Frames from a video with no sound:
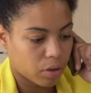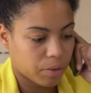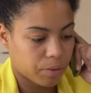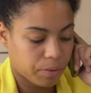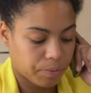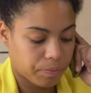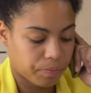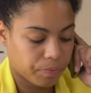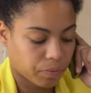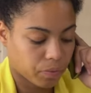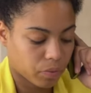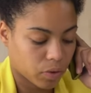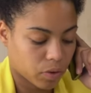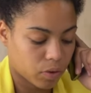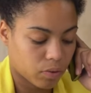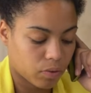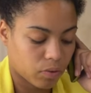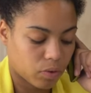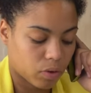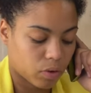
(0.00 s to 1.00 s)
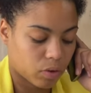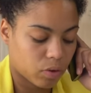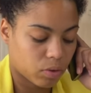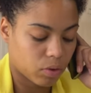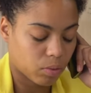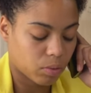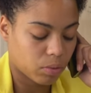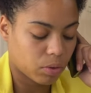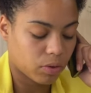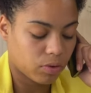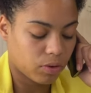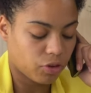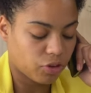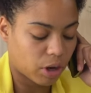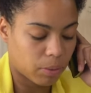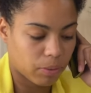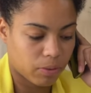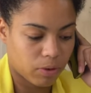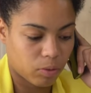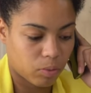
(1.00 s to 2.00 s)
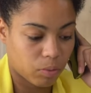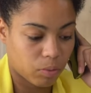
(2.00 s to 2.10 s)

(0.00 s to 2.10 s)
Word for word: to help facilitate the transaction.